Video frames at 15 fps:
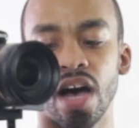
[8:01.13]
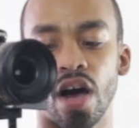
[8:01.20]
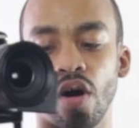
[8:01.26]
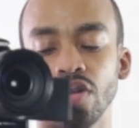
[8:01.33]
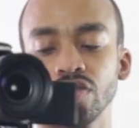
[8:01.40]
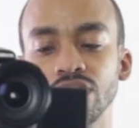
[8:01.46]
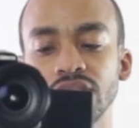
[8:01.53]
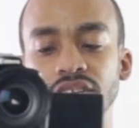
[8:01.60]
I
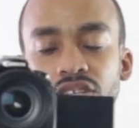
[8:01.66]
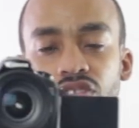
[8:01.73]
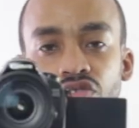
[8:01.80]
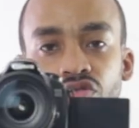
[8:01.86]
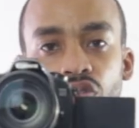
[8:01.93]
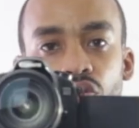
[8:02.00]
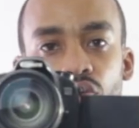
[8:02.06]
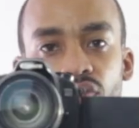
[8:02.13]
also can
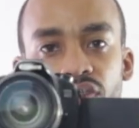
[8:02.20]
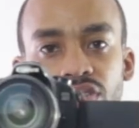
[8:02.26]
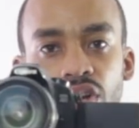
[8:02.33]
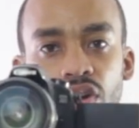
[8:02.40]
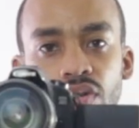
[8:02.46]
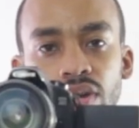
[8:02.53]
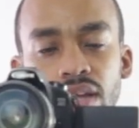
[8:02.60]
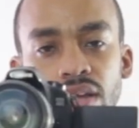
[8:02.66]
control the
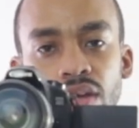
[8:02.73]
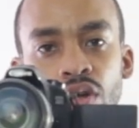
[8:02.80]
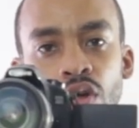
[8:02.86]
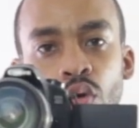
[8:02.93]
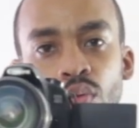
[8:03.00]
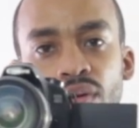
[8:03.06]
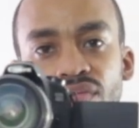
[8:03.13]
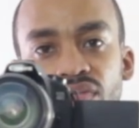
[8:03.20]
turning
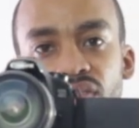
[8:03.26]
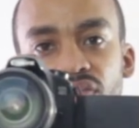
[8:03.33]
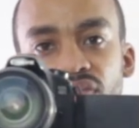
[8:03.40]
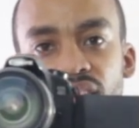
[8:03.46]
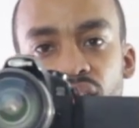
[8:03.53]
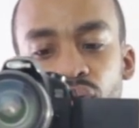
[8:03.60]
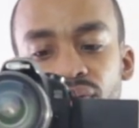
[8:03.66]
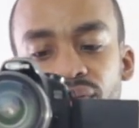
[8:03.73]
with the
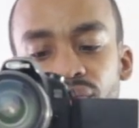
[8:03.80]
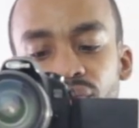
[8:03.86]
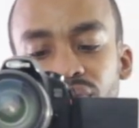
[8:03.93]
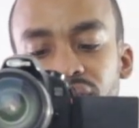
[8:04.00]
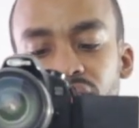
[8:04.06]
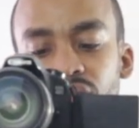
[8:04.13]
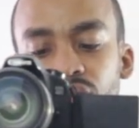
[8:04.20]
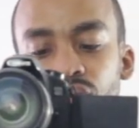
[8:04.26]
thing
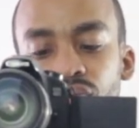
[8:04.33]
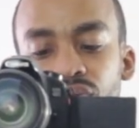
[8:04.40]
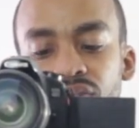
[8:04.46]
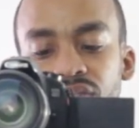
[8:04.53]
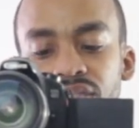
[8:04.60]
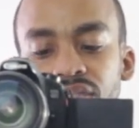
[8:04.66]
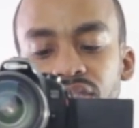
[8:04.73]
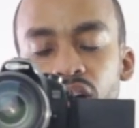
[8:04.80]
with the little
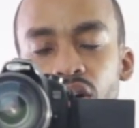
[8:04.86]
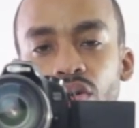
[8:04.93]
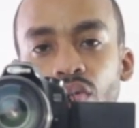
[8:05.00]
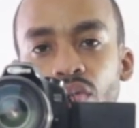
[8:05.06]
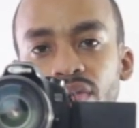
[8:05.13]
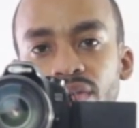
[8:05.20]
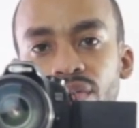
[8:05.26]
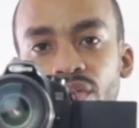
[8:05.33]

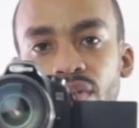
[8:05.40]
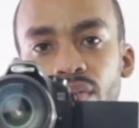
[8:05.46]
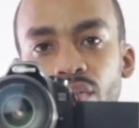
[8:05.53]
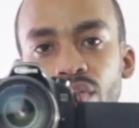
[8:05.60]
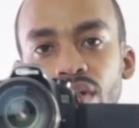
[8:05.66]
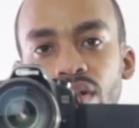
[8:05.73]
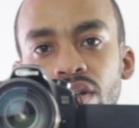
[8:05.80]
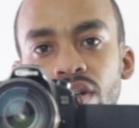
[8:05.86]
toggle on the
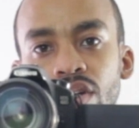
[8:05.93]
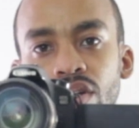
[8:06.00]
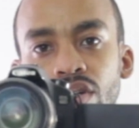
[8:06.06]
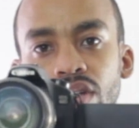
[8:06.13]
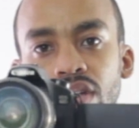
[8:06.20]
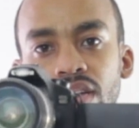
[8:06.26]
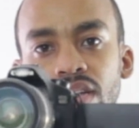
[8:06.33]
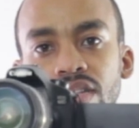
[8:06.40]
front where
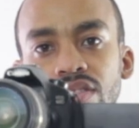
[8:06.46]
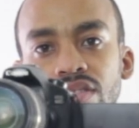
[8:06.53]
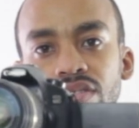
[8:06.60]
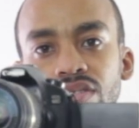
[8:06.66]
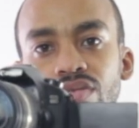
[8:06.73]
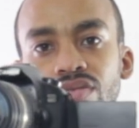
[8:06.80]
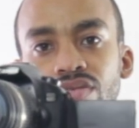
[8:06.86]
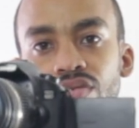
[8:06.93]
you
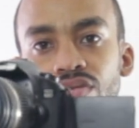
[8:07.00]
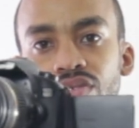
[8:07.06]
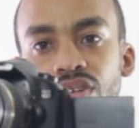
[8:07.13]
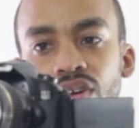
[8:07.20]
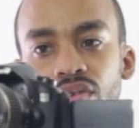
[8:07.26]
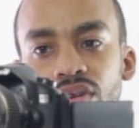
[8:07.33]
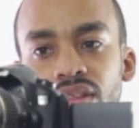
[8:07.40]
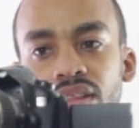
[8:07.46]
can
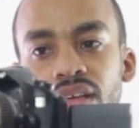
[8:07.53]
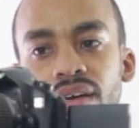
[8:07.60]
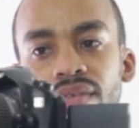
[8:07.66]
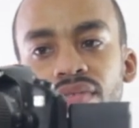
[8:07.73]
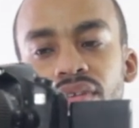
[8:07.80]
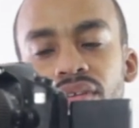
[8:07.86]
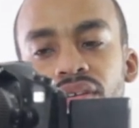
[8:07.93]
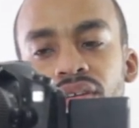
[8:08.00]
turn it
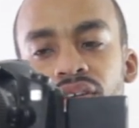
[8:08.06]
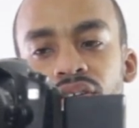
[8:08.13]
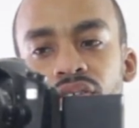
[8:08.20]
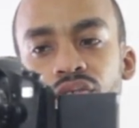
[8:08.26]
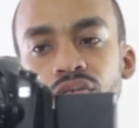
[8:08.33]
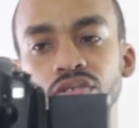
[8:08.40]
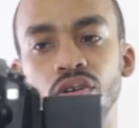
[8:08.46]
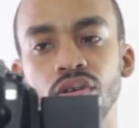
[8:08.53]
left,
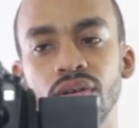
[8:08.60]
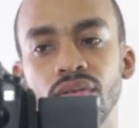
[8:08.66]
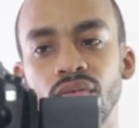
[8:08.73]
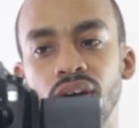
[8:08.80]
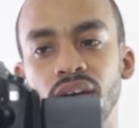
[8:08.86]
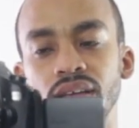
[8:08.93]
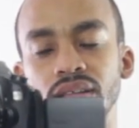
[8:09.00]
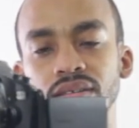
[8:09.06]
turn it
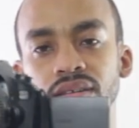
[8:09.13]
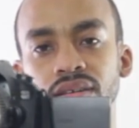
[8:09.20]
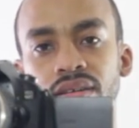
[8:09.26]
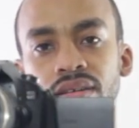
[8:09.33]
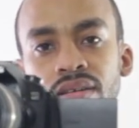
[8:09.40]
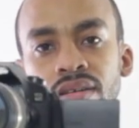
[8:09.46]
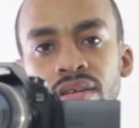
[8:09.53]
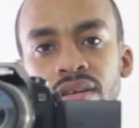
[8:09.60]
right,
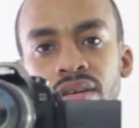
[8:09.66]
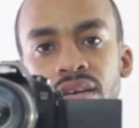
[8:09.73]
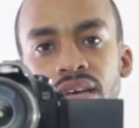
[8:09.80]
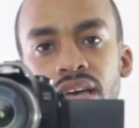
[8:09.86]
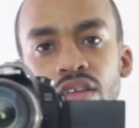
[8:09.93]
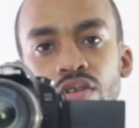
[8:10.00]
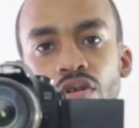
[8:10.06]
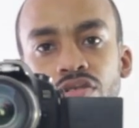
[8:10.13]

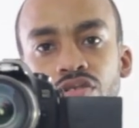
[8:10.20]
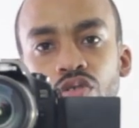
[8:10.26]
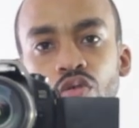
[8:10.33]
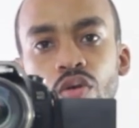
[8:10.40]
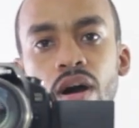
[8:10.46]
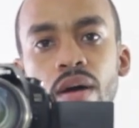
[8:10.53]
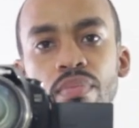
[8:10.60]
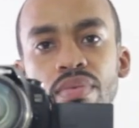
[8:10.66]
and you can also
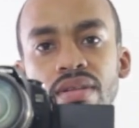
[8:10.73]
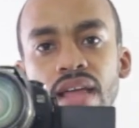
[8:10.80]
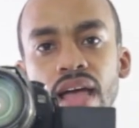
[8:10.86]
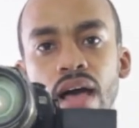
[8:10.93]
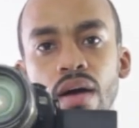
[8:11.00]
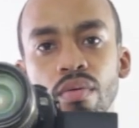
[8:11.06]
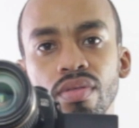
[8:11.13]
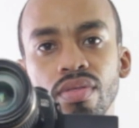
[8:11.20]
go up and
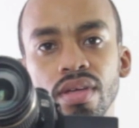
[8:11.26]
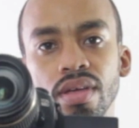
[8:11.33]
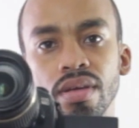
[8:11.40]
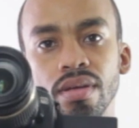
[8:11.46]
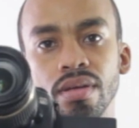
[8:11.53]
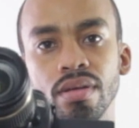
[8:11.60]
down with it.